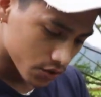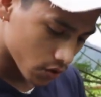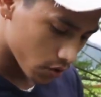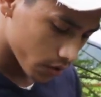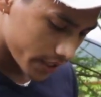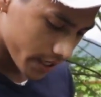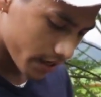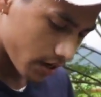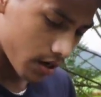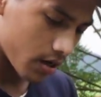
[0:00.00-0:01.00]
So
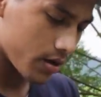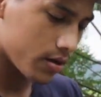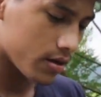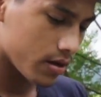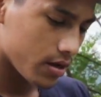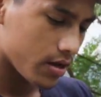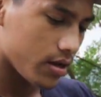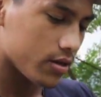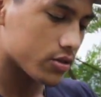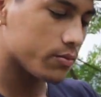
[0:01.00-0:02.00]
here
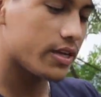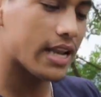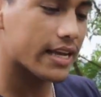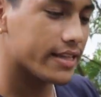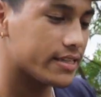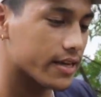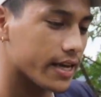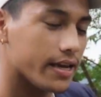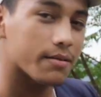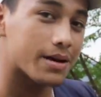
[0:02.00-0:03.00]
something like this,
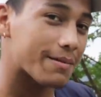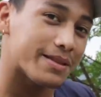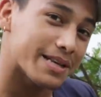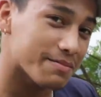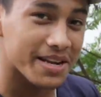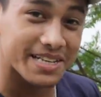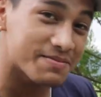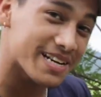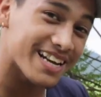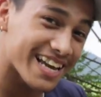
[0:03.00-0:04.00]
okay. But I'm thinking very
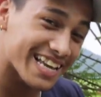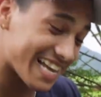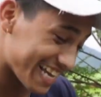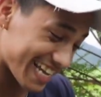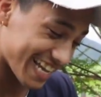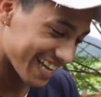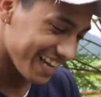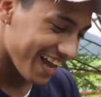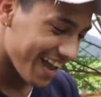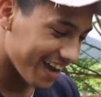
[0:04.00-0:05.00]
different, okay.
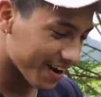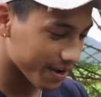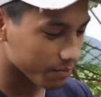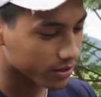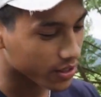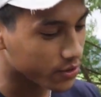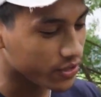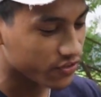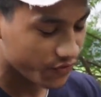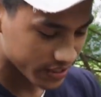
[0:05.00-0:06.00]
Okay, but you
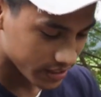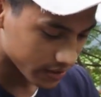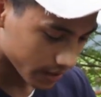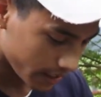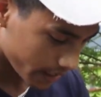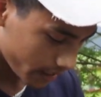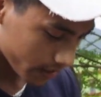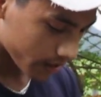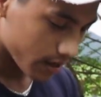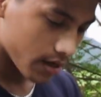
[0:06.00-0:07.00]
need to fix this, okay.
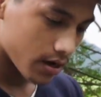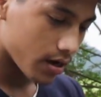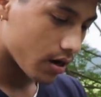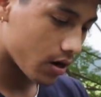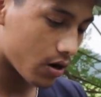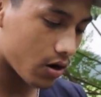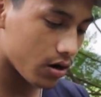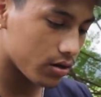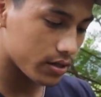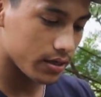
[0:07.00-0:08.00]
Here
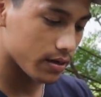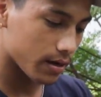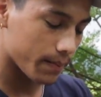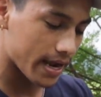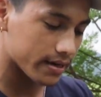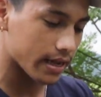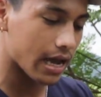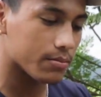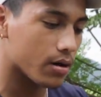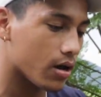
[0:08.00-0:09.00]
all the band
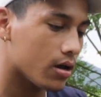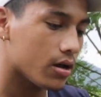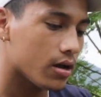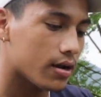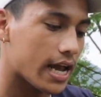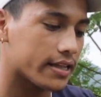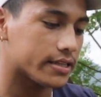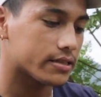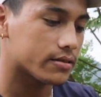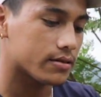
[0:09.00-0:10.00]
have like
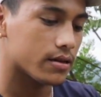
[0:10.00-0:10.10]
this.